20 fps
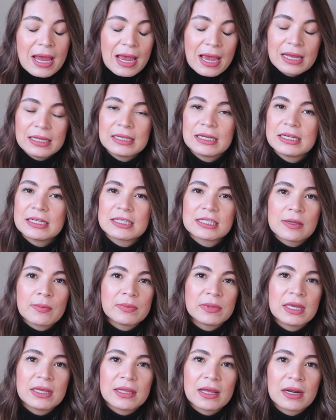and it is
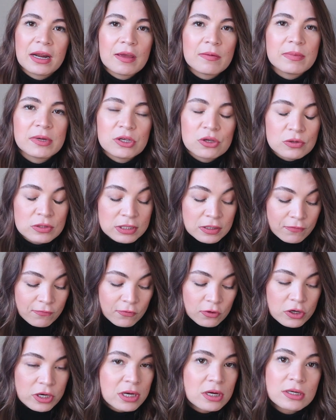something that I've been using
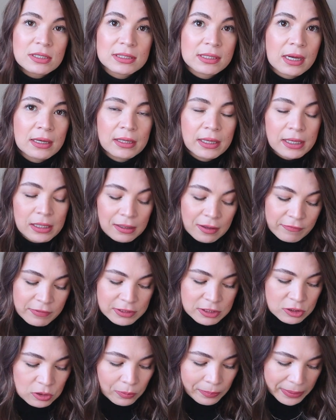for years and I love
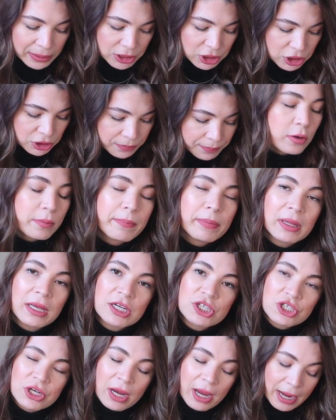it so much. For
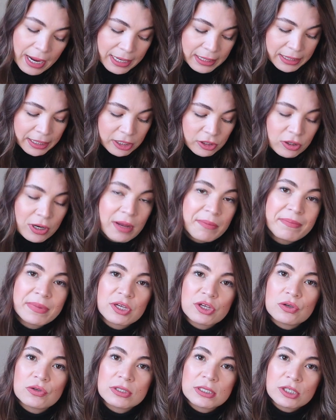blush and highlighter, I've
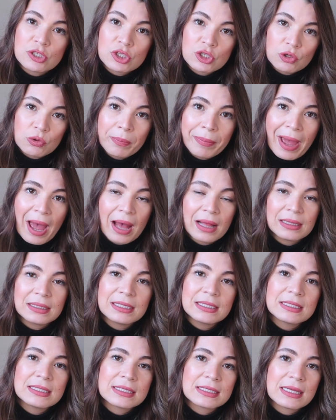been using two
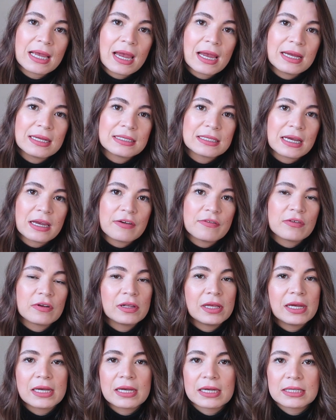palettes, and I feel
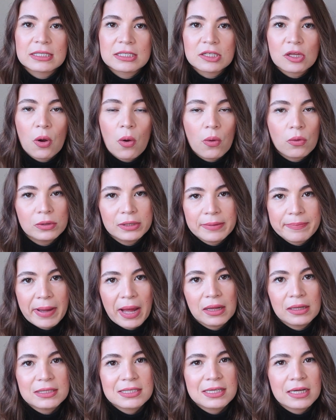like it's the only
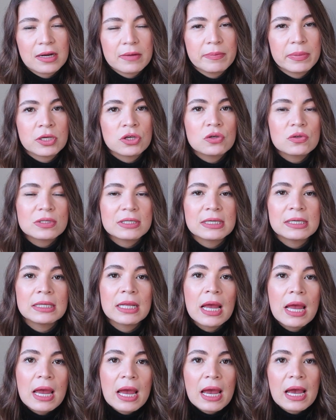palettes that I've been using,
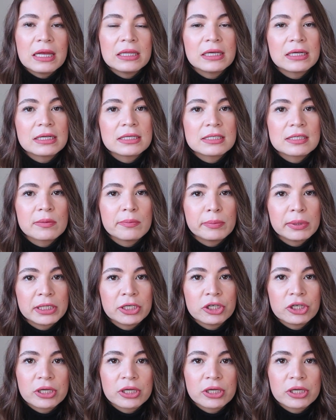and that is the Butter